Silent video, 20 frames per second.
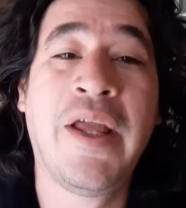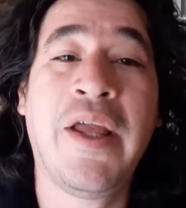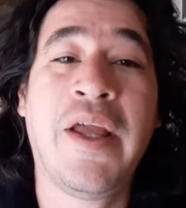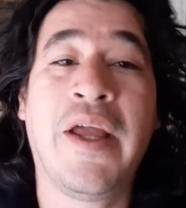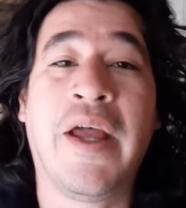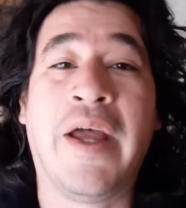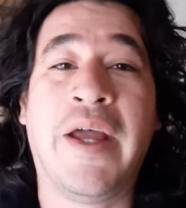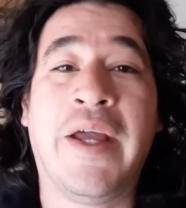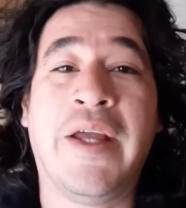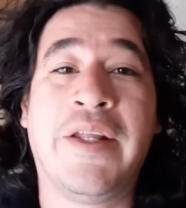
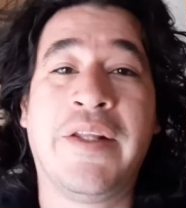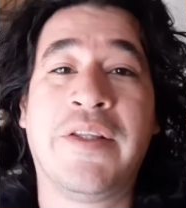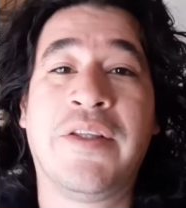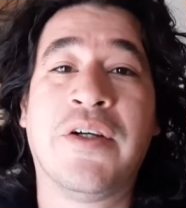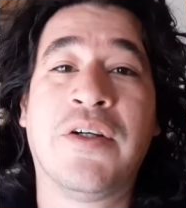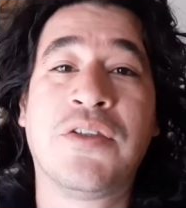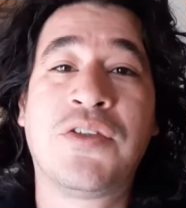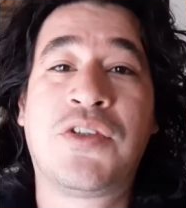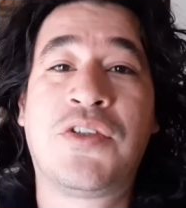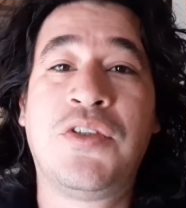And
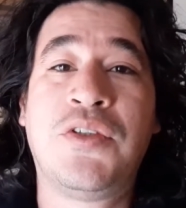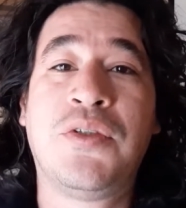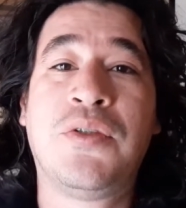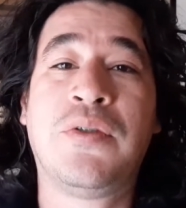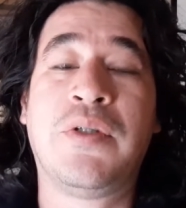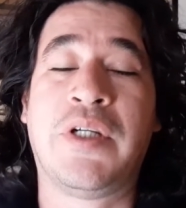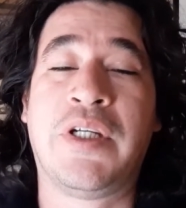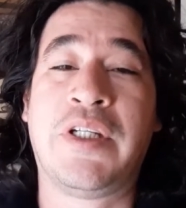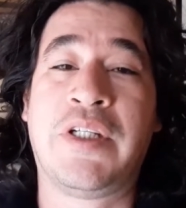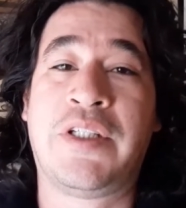those two,
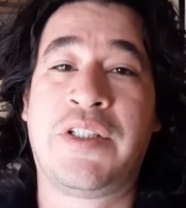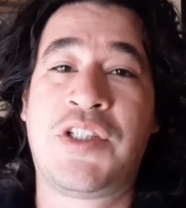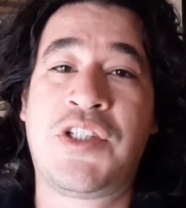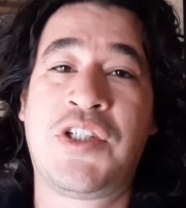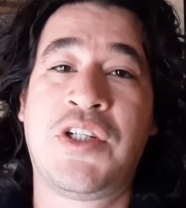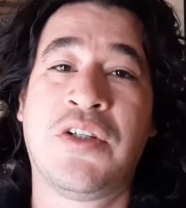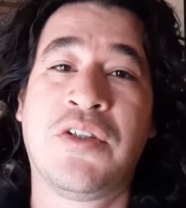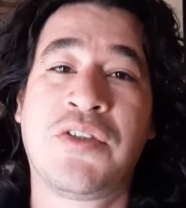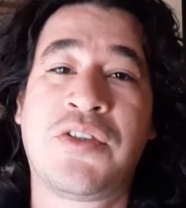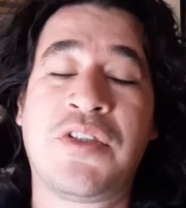it
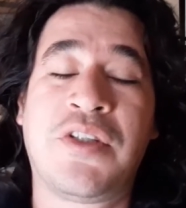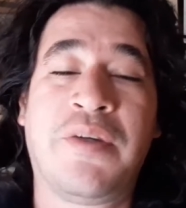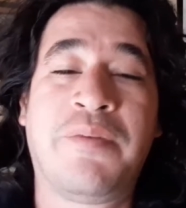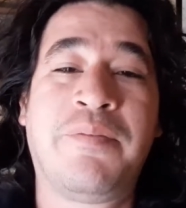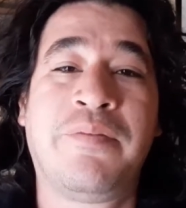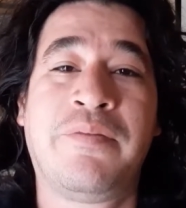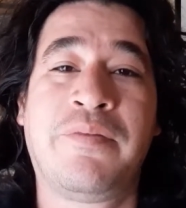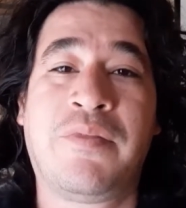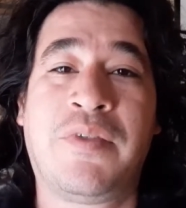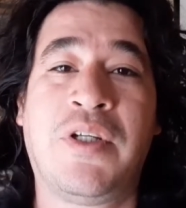shows
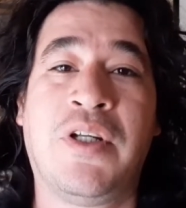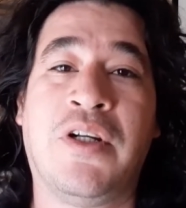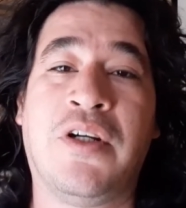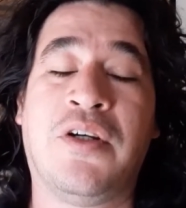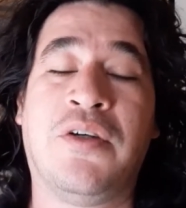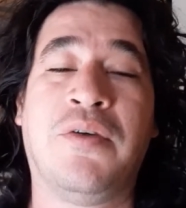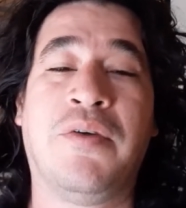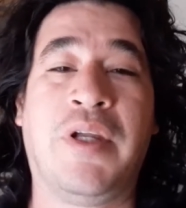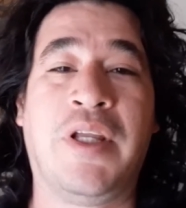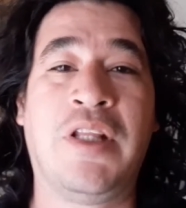them,
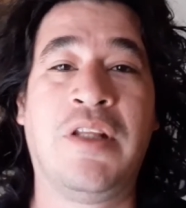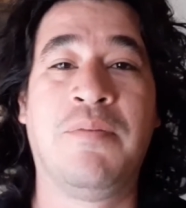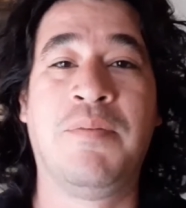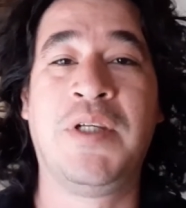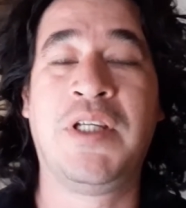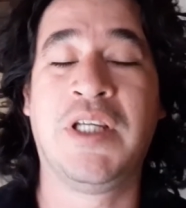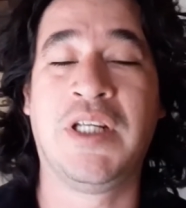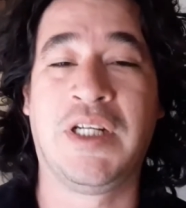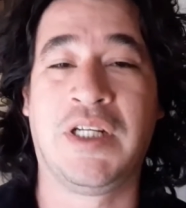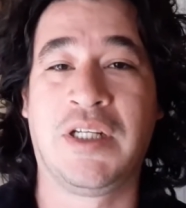in the
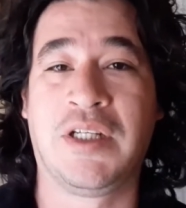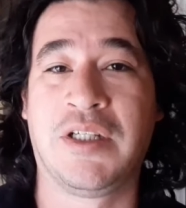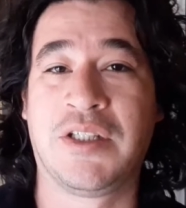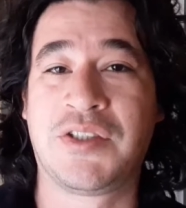beginning.